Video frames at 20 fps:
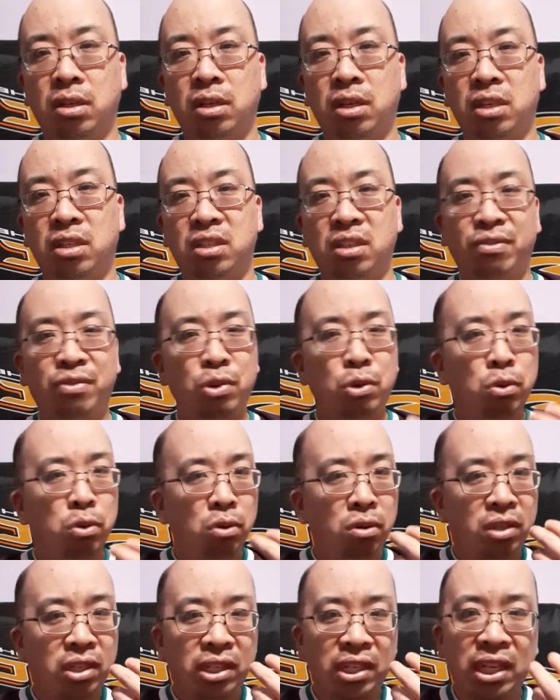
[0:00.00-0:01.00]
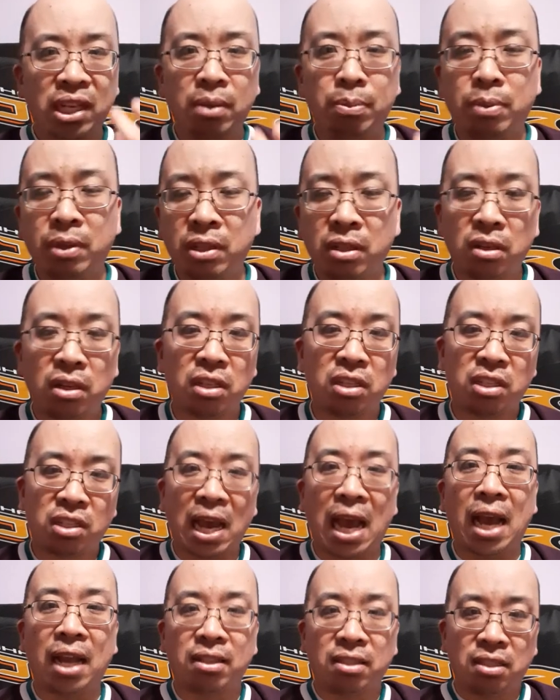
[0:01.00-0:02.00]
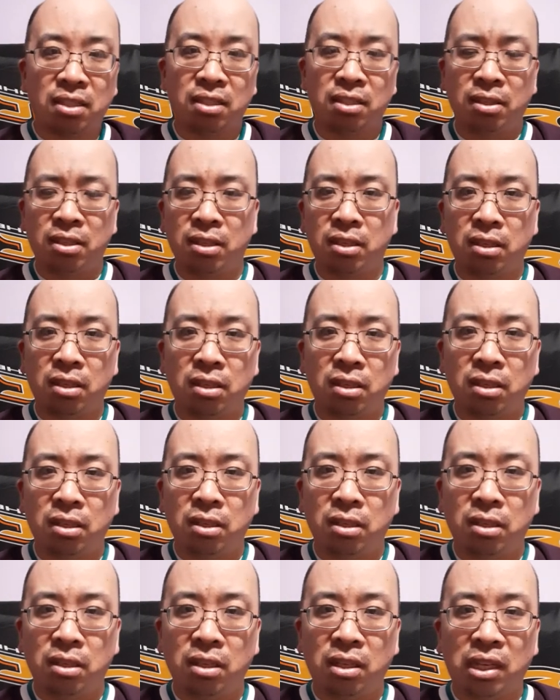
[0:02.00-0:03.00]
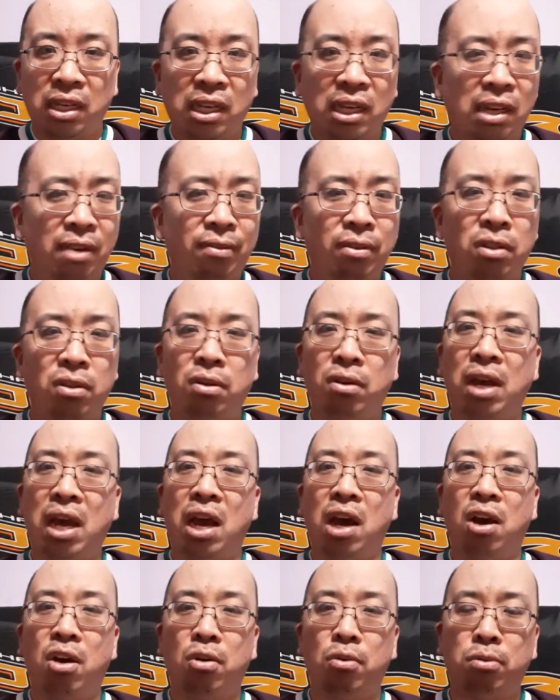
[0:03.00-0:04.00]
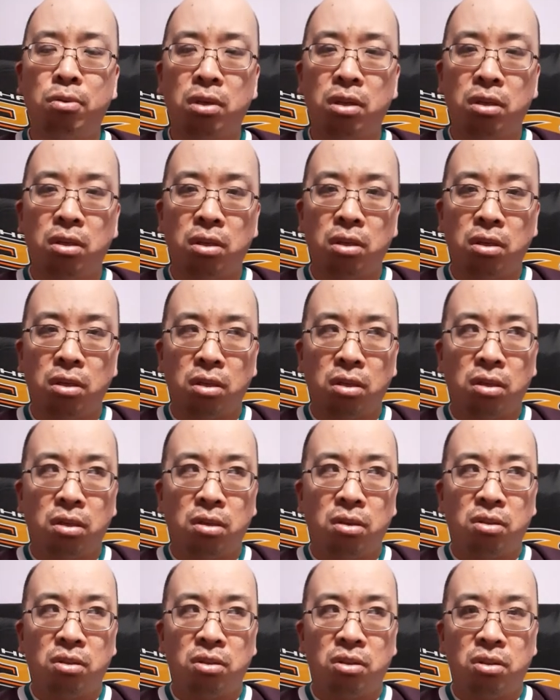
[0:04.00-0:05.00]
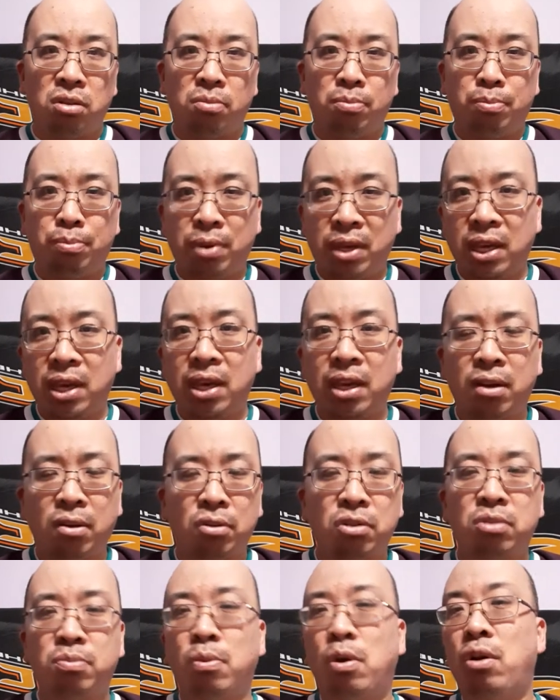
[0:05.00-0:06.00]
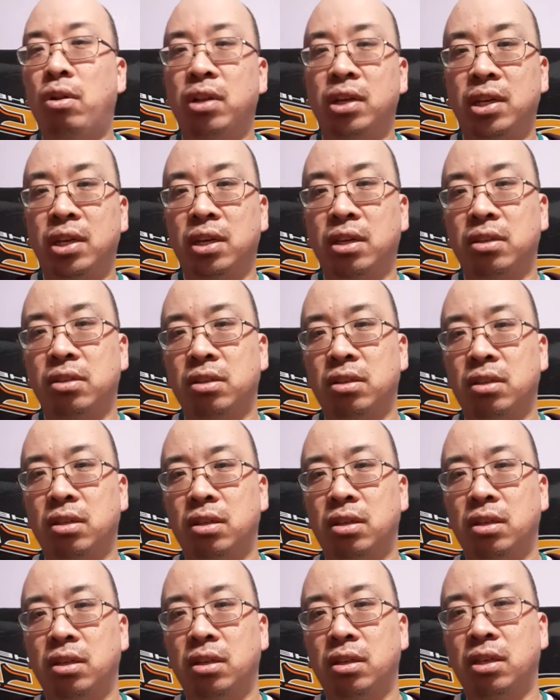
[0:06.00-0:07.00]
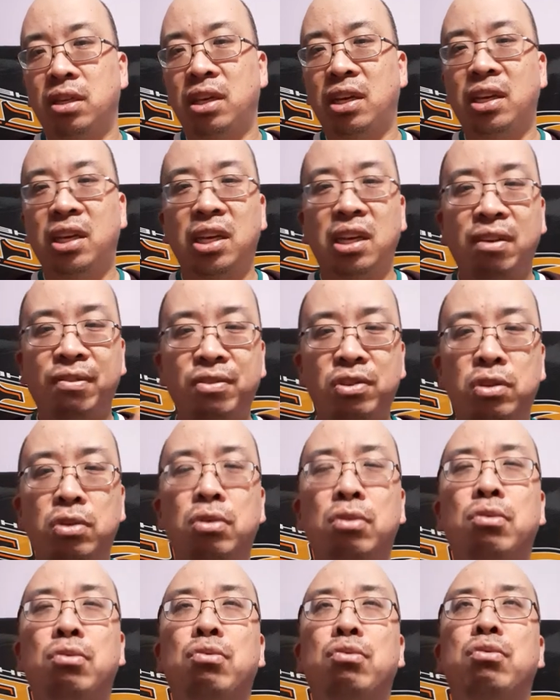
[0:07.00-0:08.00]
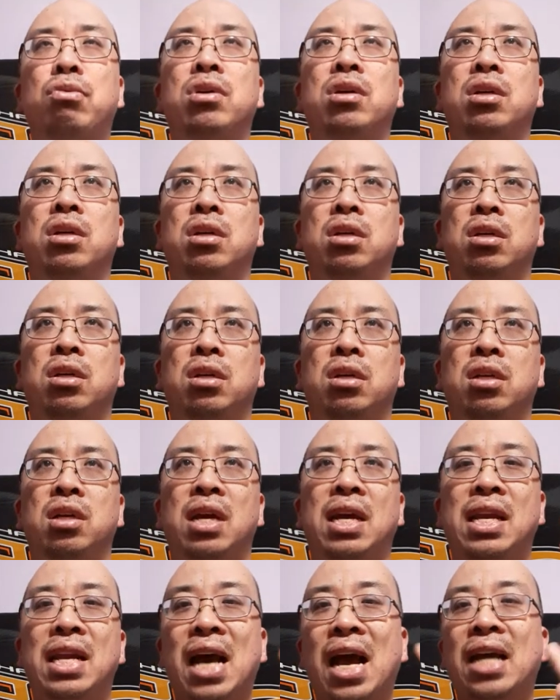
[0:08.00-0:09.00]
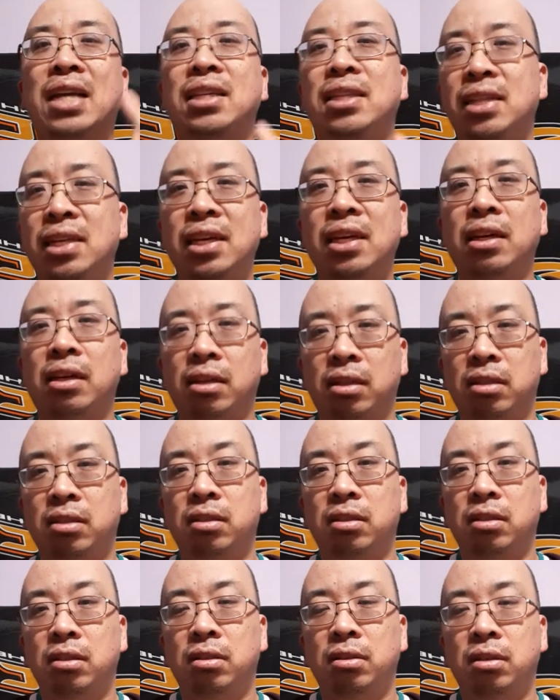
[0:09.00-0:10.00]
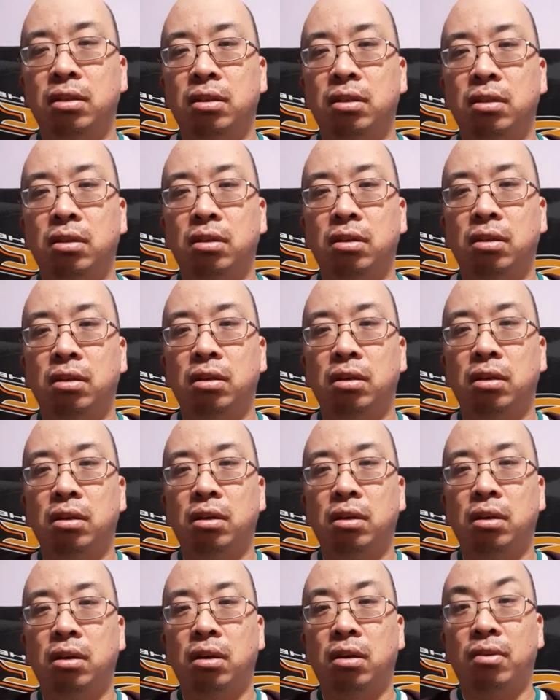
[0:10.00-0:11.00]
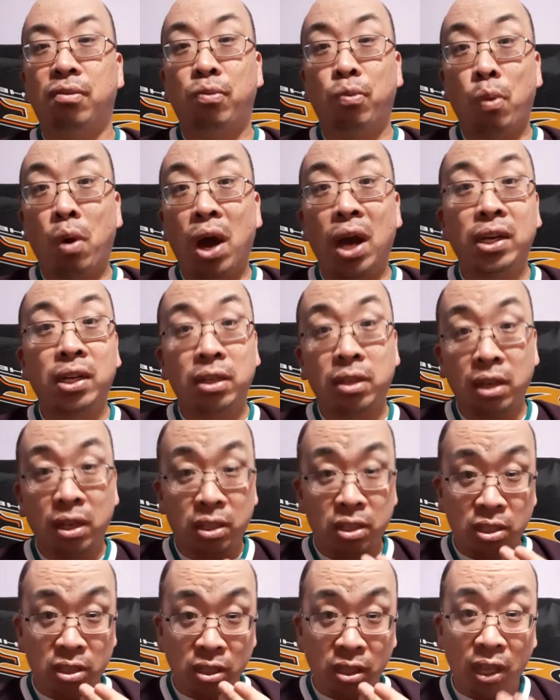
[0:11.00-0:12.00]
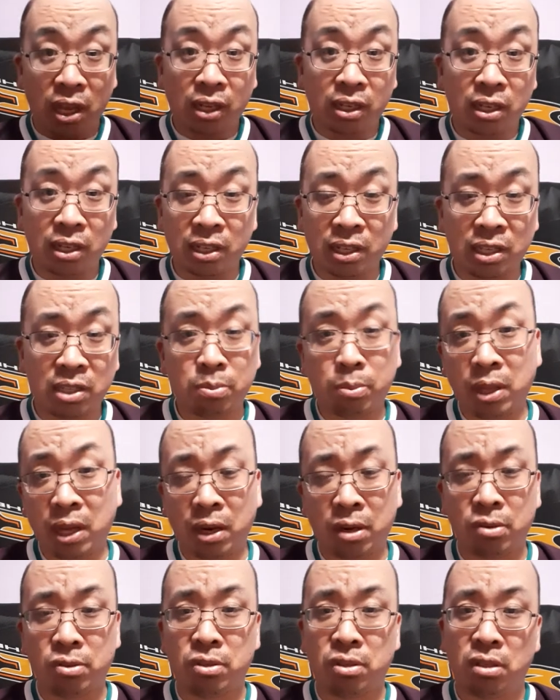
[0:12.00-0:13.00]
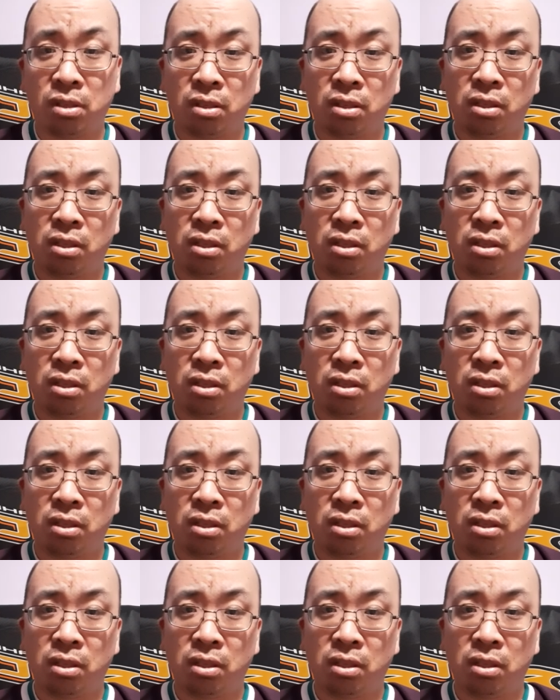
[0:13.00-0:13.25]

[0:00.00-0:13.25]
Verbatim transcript: Is if you look deep into the stats, even though how big or small it is, it gives you an idea of why the Ducks select these players.